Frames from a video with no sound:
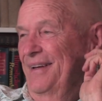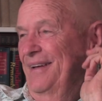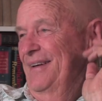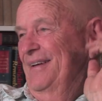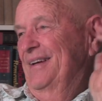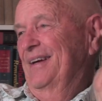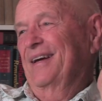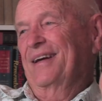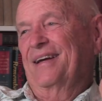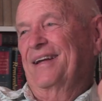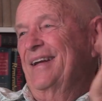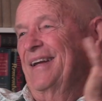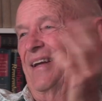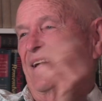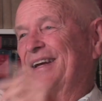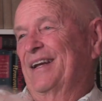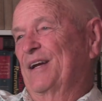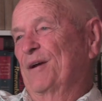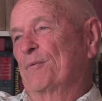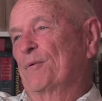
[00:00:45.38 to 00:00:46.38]

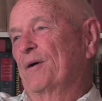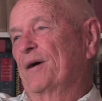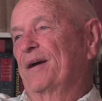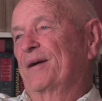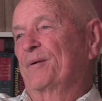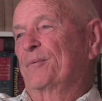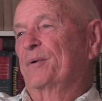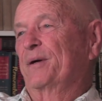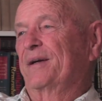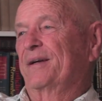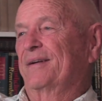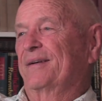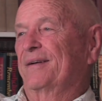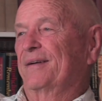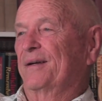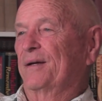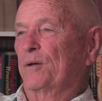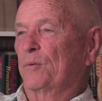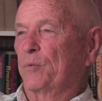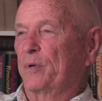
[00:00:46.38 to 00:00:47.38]
Anyway,
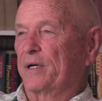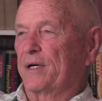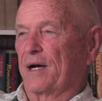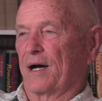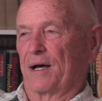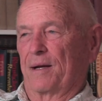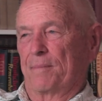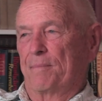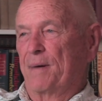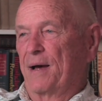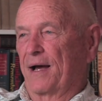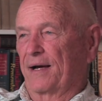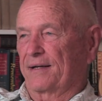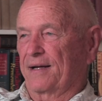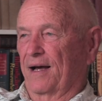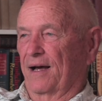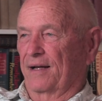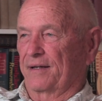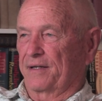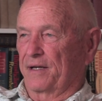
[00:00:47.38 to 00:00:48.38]
we got it
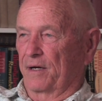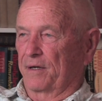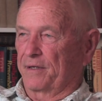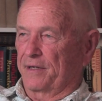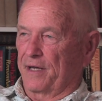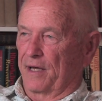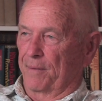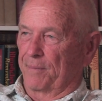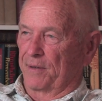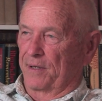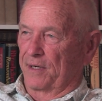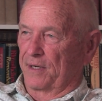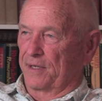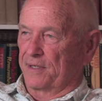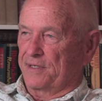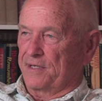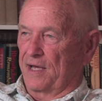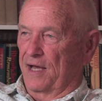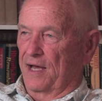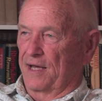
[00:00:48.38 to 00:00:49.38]
back out there and kept it at a
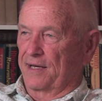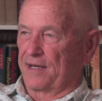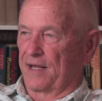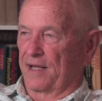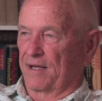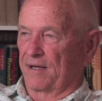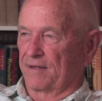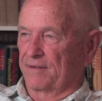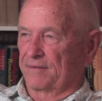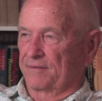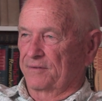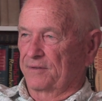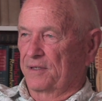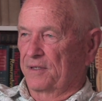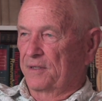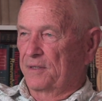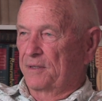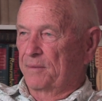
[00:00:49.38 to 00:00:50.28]
tie down.